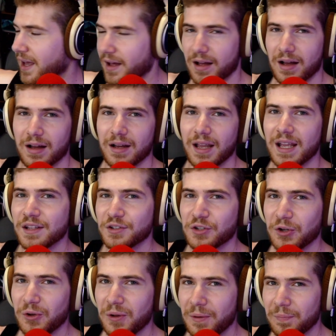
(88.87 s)
uh,
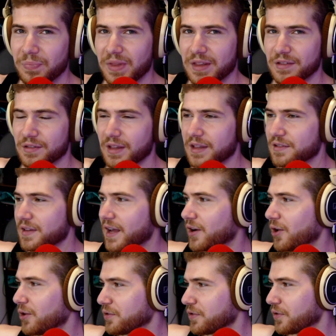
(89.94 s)
Intel is is that
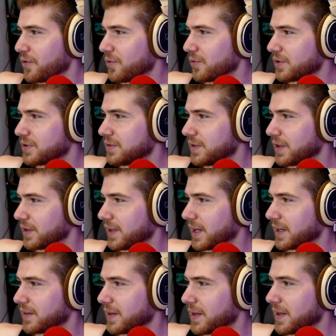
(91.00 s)
also the
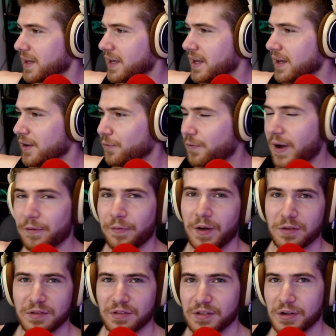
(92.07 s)
like the
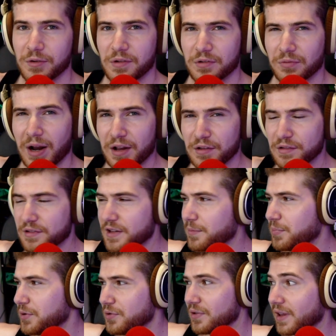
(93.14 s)
5000 series Ryzen
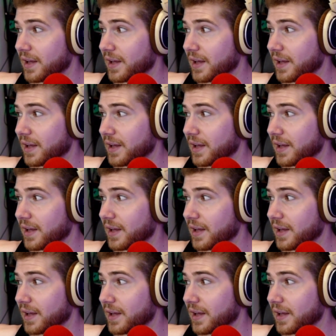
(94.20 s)
CPUs?